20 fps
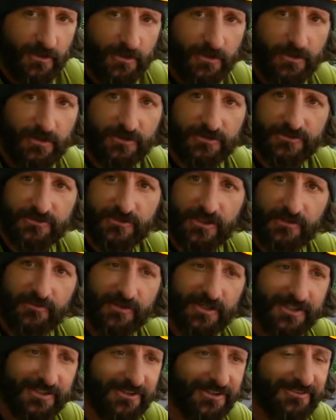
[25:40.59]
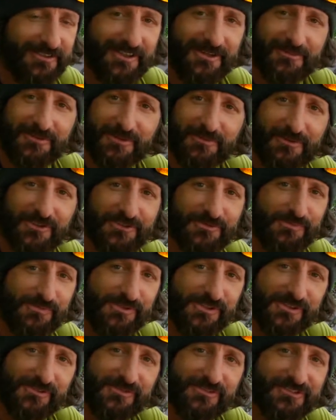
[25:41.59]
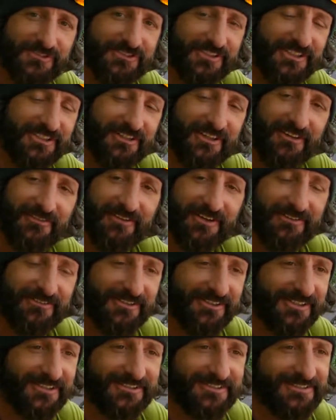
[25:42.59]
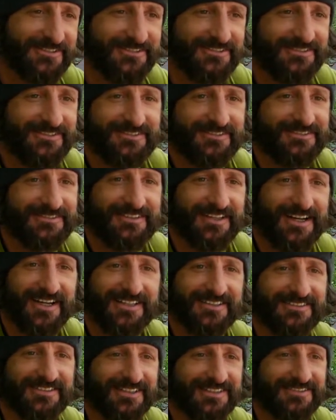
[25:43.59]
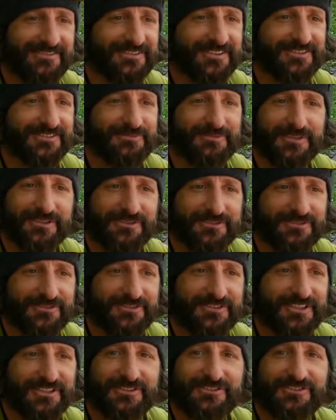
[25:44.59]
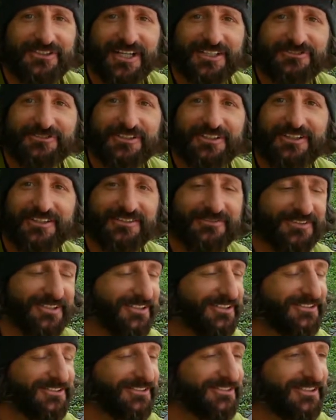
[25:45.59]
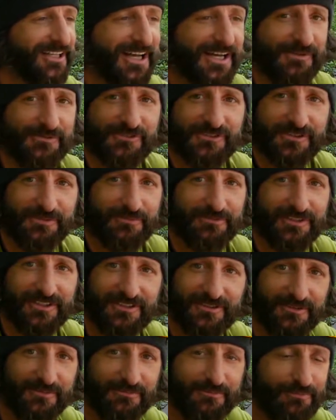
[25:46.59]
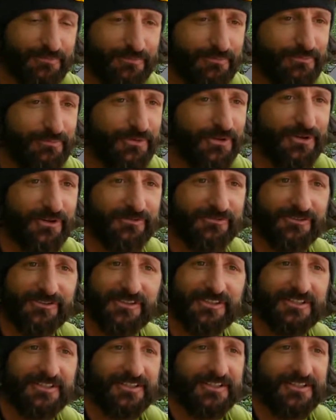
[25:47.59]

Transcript: it was a tough hike over here, but the most beautiful scenery I've ever hiked on. The most beautiful single track trail. I mean, it's just absolutely beautiful.